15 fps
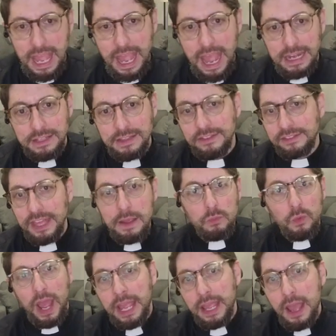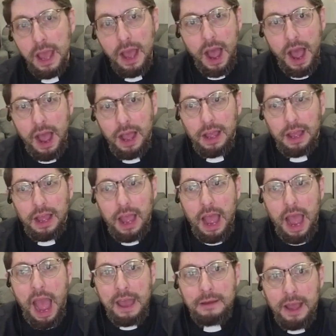and in the same way,
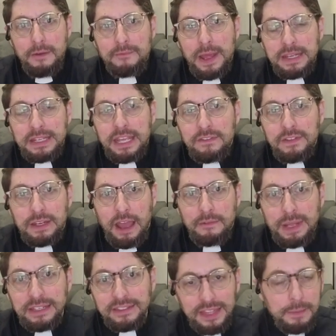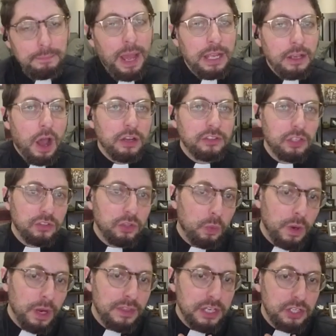I, I've been given, I've been sent by God to, to
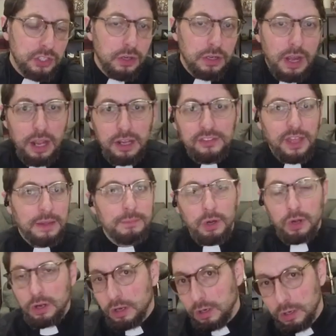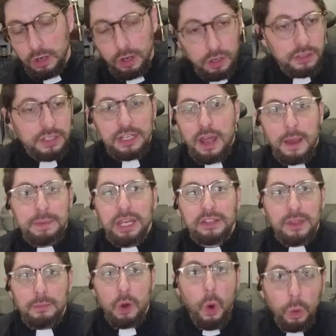wear this shirt, not because I'm earned it, not because
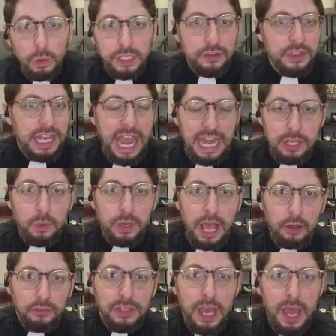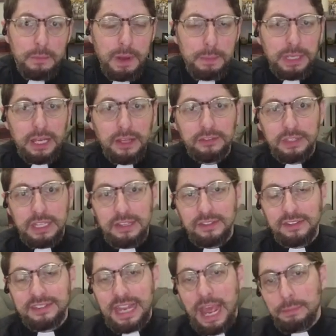I'm holier than anyone else, but because he's
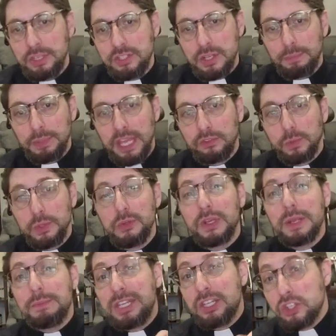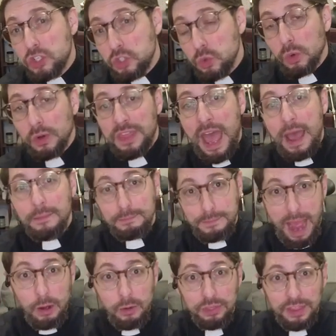established a place where you can be sure that
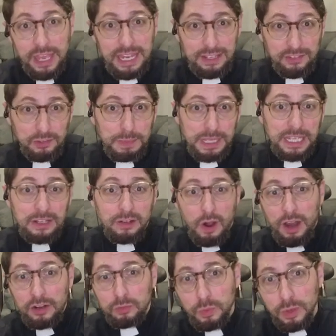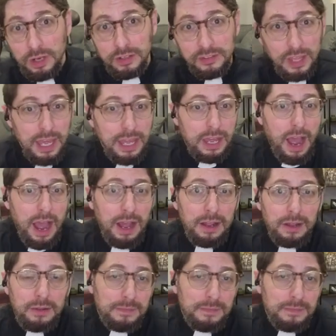mouth is speaking God's words. Uh,